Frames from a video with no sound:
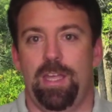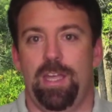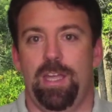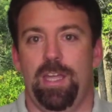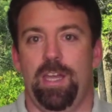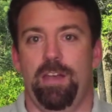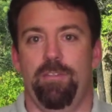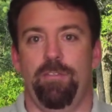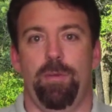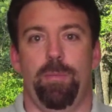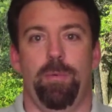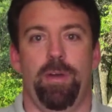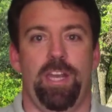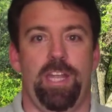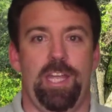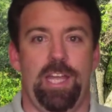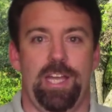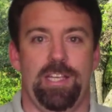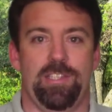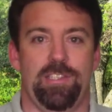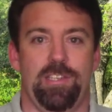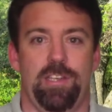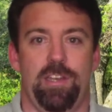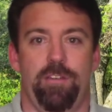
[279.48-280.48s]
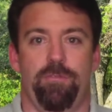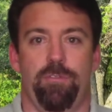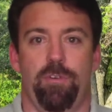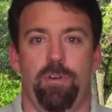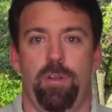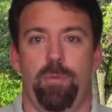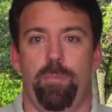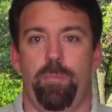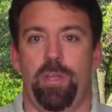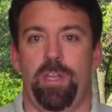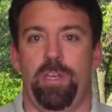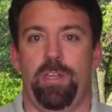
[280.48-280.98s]
And everybody has a
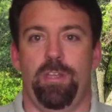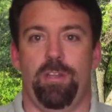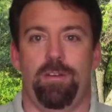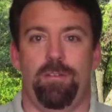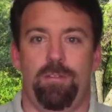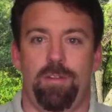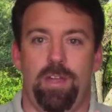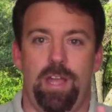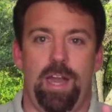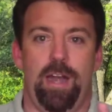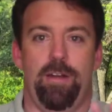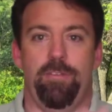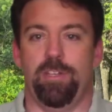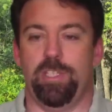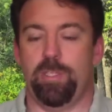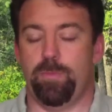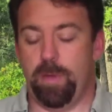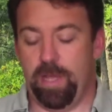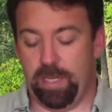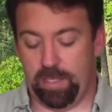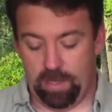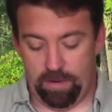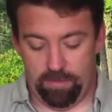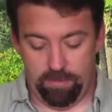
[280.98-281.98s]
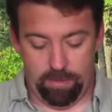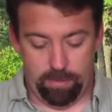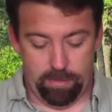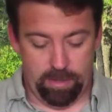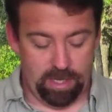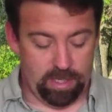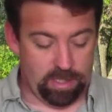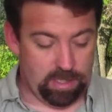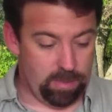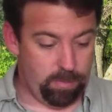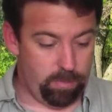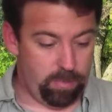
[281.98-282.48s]
different opinion. I respect
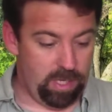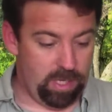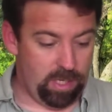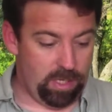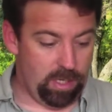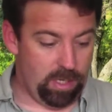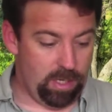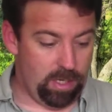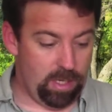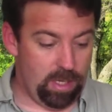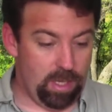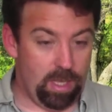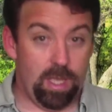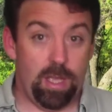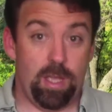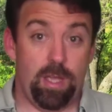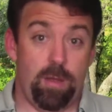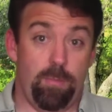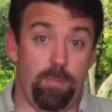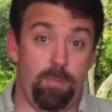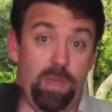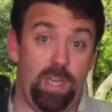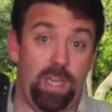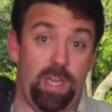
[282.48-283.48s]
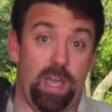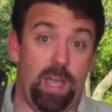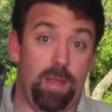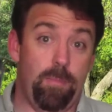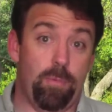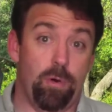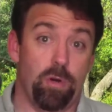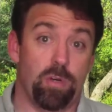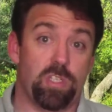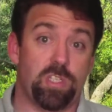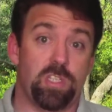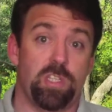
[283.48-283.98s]
everybody's opinion. Me, I
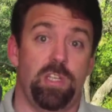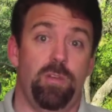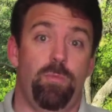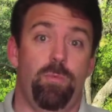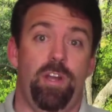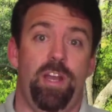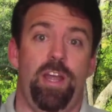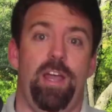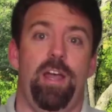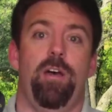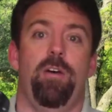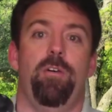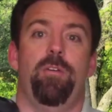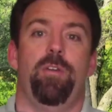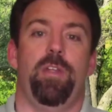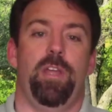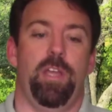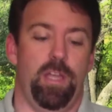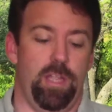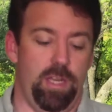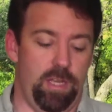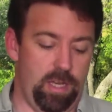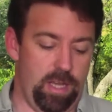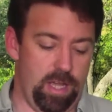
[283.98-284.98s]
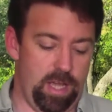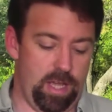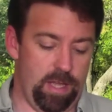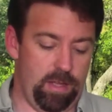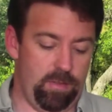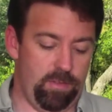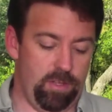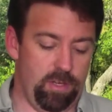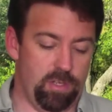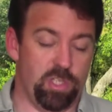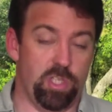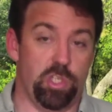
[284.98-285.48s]
personally went out and
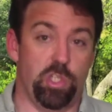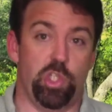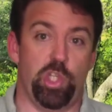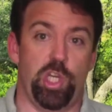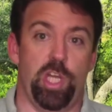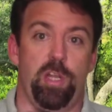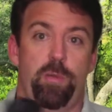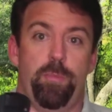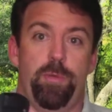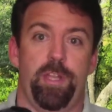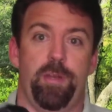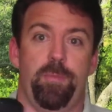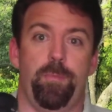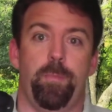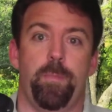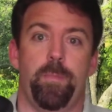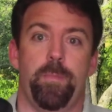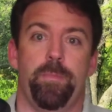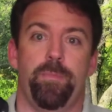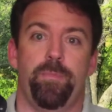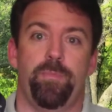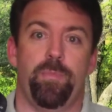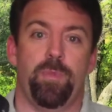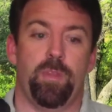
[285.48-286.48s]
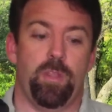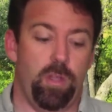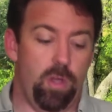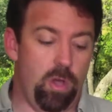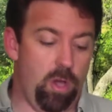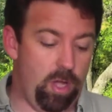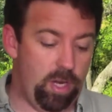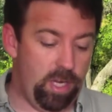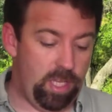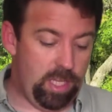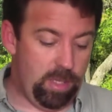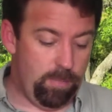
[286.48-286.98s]
uh, there's a gentleman
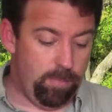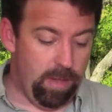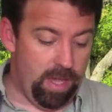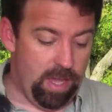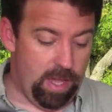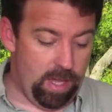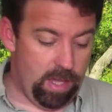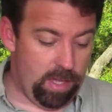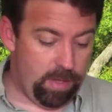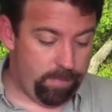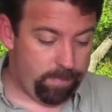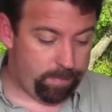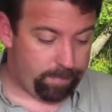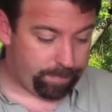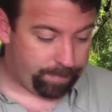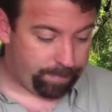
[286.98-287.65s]
on eBay